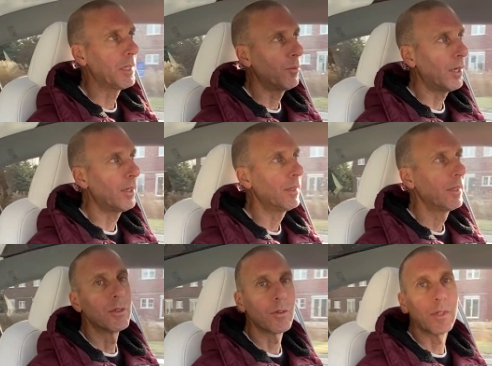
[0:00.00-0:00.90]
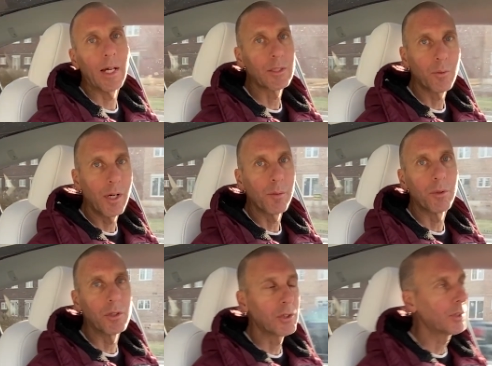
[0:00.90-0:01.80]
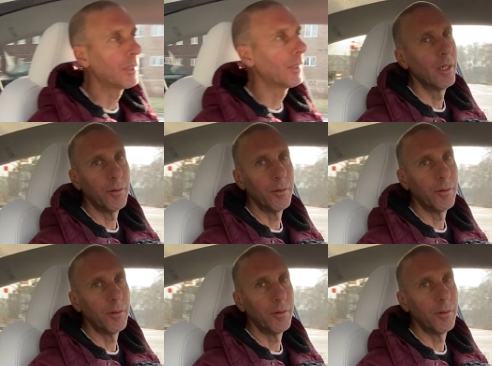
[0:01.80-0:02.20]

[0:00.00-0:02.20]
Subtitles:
well. So that's why I purchased it.